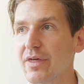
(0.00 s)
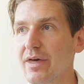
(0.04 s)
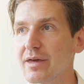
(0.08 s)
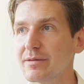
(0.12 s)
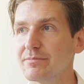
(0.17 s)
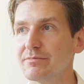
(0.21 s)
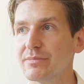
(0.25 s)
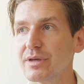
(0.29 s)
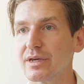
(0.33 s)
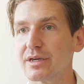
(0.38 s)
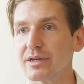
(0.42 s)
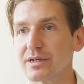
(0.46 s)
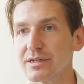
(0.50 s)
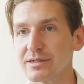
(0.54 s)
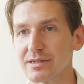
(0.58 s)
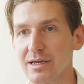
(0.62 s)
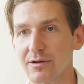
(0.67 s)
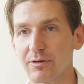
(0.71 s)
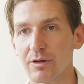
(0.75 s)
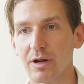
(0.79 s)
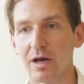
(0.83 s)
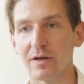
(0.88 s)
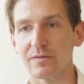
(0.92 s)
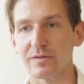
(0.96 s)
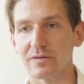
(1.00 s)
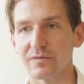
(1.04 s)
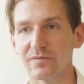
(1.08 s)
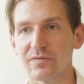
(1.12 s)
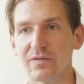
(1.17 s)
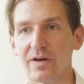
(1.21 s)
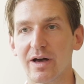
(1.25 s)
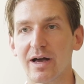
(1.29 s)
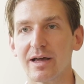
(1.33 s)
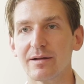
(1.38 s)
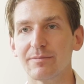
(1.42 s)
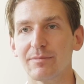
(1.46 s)
then because I would often
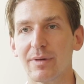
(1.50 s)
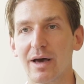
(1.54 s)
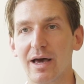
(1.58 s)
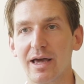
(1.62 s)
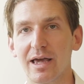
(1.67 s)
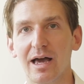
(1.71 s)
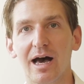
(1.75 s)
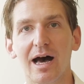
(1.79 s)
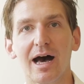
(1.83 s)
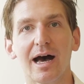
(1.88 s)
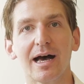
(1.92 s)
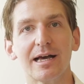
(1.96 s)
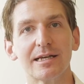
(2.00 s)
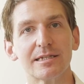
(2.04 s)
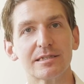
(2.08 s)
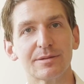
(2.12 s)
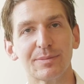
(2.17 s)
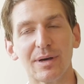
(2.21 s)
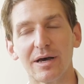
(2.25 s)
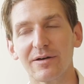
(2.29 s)
find my eyes